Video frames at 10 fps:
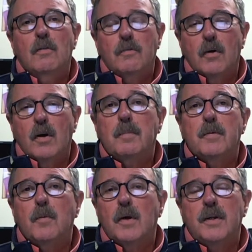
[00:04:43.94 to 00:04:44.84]
for up
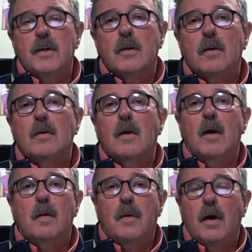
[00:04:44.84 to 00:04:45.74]
to one year
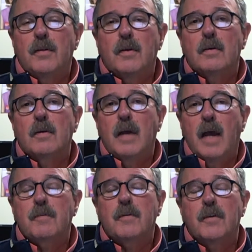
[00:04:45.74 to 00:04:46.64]
upon their
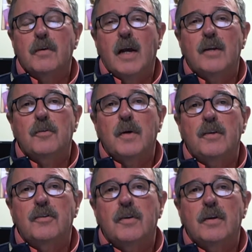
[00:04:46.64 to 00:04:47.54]
after their
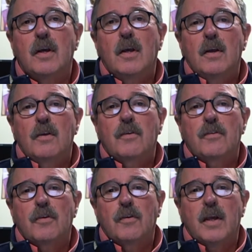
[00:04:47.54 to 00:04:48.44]
graduation
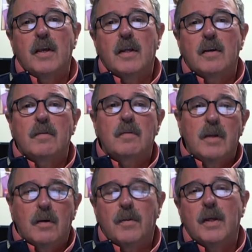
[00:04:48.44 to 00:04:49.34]
so they can
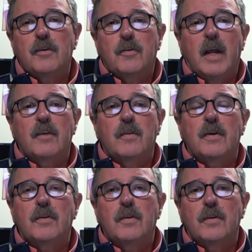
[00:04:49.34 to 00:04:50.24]
you know then transfer
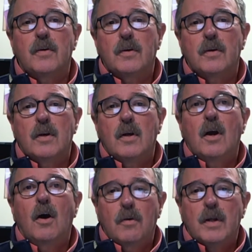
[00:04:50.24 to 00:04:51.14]
it to their
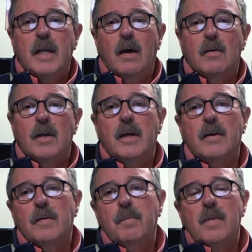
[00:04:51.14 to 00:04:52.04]
own account
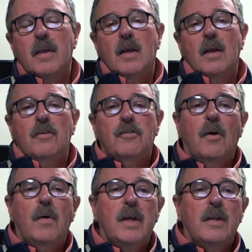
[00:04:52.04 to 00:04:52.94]
later.
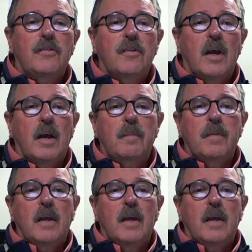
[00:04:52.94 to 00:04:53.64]
So it's uh,